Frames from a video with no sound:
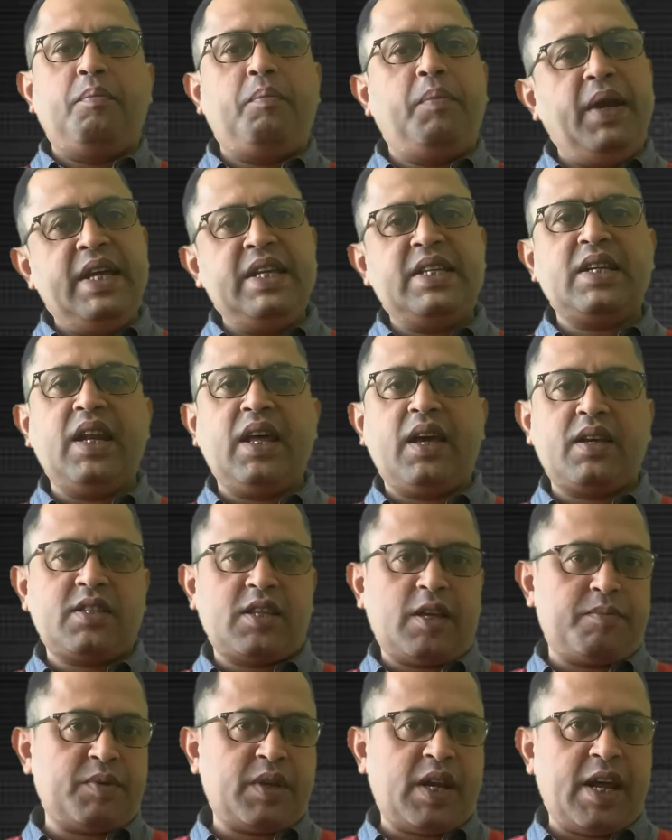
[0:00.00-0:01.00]
Please click
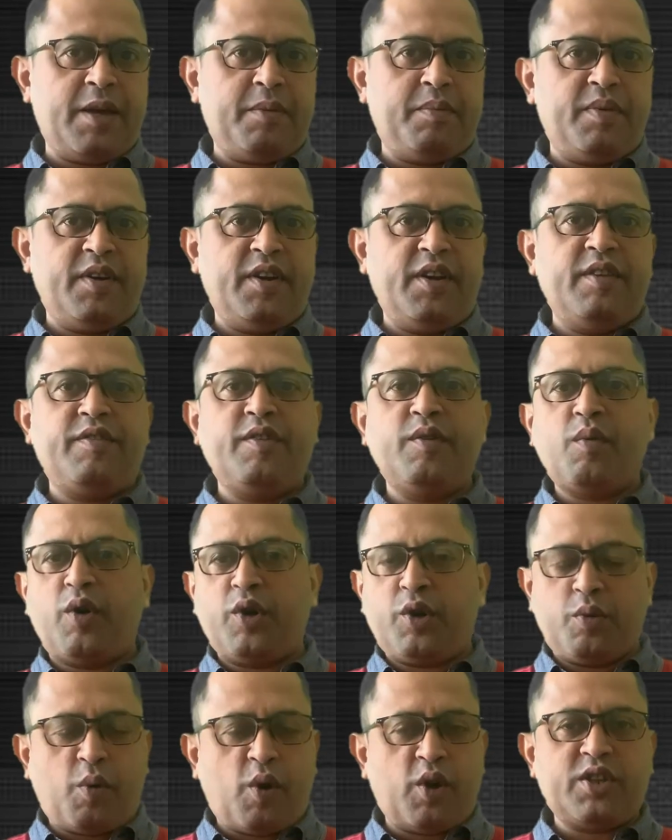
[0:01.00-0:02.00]
subscribe if you
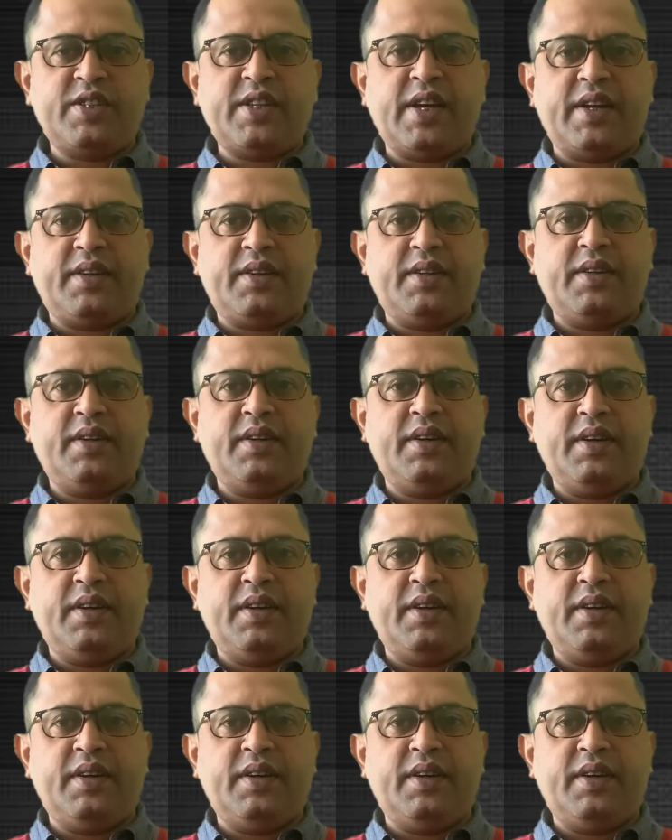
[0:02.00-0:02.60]
want to watch that.